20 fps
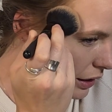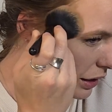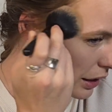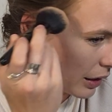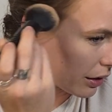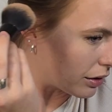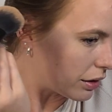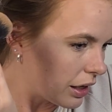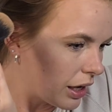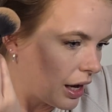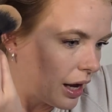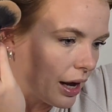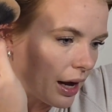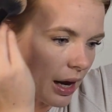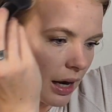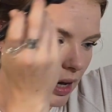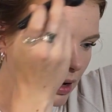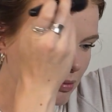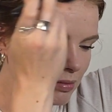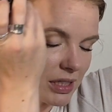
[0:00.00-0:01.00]
there,
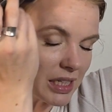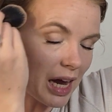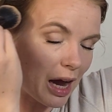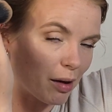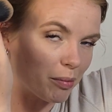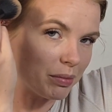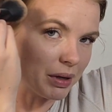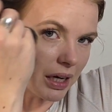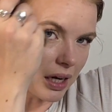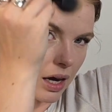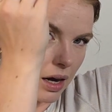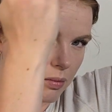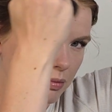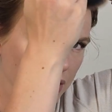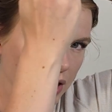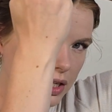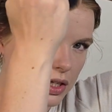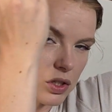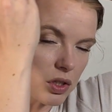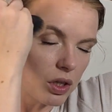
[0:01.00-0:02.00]
and I'm tapping. I'm
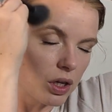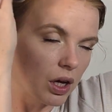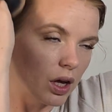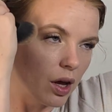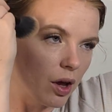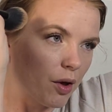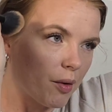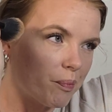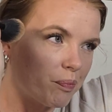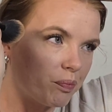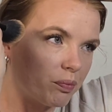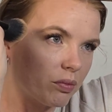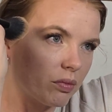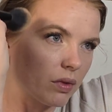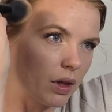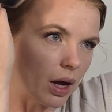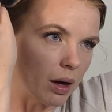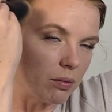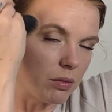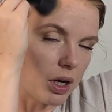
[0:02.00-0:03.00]

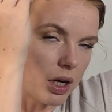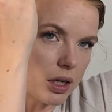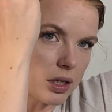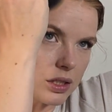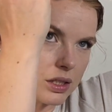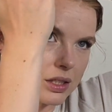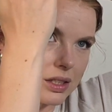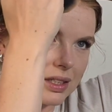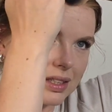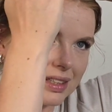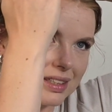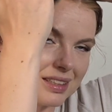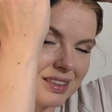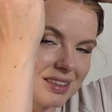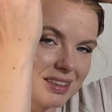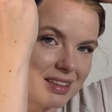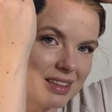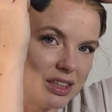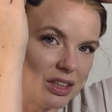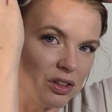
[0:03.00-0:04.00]
not,
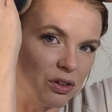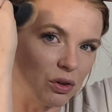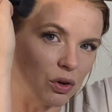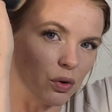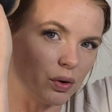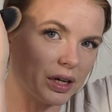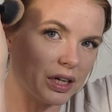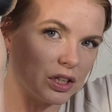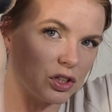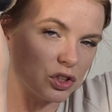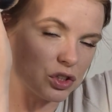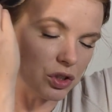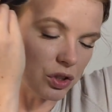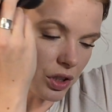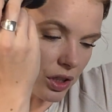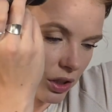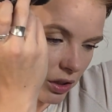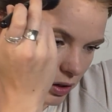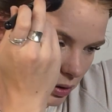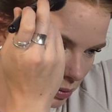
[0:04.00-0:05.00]
you know, going in
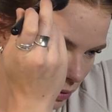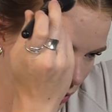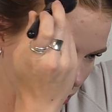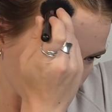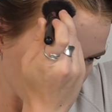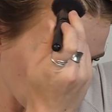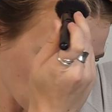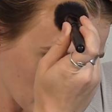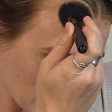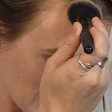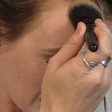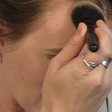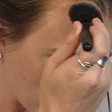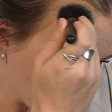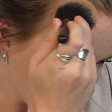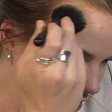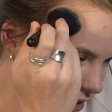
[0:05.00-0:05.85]
circular motions. I'm